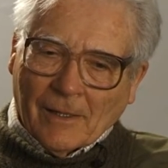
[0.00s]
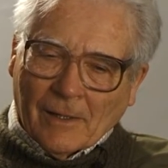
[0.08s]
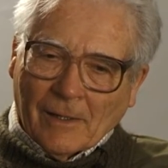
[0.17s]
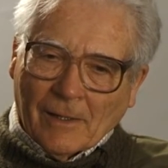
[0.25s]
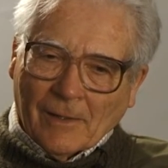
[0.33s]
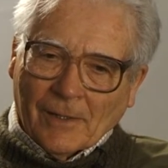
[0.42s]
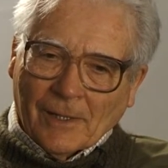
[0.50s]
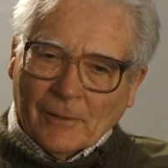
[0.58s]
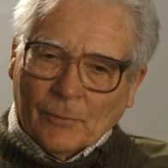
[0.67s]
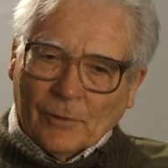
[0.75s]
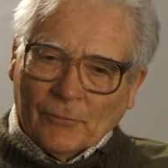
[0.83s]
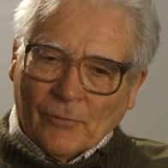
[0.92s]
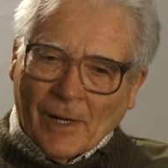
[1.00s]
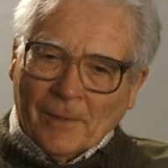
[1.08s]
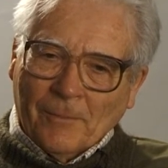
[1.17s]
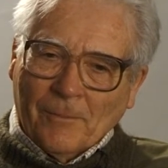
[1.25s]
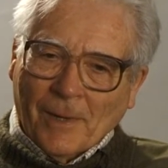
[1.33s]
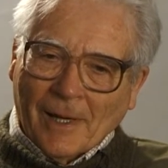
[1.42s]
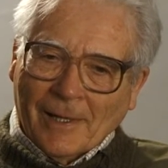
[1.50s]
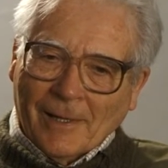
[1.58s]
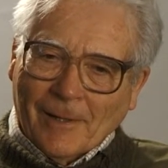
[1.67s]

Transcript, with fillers: Uh, it was run by